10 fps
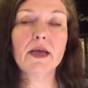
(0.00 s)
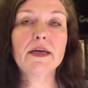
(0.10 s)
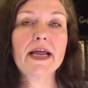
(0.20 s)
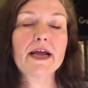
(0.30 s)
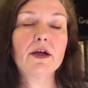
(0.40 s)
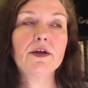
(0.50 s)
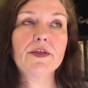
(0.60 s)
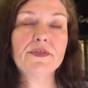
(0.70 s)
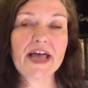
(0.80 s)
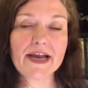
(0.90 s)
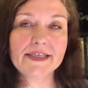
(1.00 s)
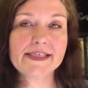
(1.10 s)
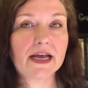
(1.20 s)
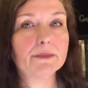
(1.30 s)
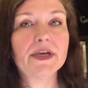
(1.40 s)
Now, that
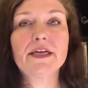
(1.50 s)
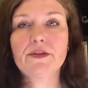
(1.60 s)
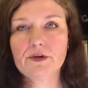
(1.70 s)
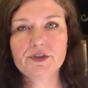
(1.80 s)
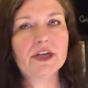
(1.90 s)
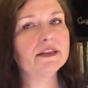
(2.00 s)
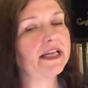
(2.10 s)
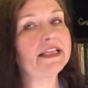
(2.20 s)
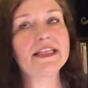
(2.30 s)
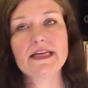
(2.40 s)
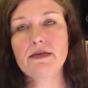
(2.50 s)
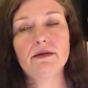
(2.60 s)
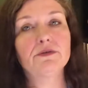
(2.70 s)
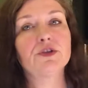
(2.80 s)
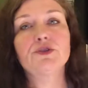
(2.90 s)
assignment, and there's a lengthy
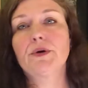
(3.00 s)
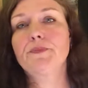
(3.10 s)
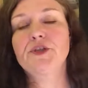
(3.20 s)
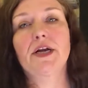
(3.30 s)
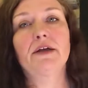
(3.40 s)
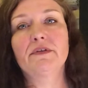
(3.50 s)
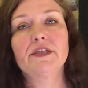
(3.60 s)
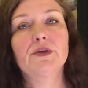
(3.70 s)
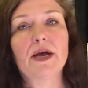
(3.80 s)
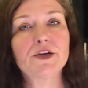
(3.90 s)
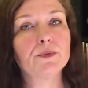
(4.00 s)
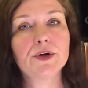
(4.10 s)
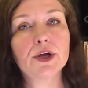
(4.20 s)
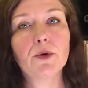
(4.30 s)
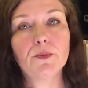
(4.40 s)
description of it, so I don't want to
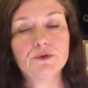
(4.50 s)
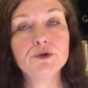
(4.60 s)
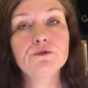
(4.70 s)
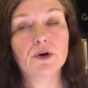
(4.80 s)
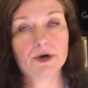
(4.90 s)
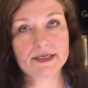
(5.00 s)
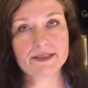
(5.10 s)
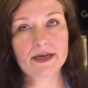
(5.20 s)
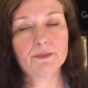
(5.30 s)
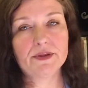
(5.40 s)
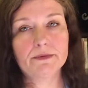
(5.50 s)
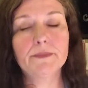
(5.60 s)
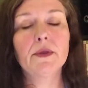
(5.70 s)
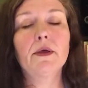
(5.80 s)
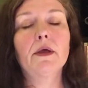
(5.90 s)
go too far in depth,
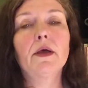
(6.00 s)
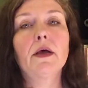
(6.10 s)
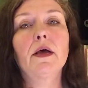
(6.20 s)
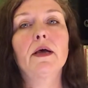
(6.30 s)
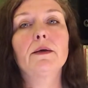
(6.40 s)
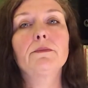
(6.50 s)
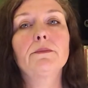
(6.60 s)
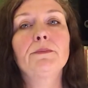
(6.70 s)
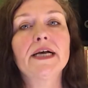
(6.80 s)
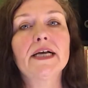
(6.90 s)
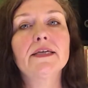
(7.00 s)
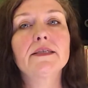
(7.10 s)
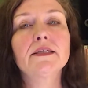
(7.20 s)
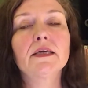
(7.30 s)
but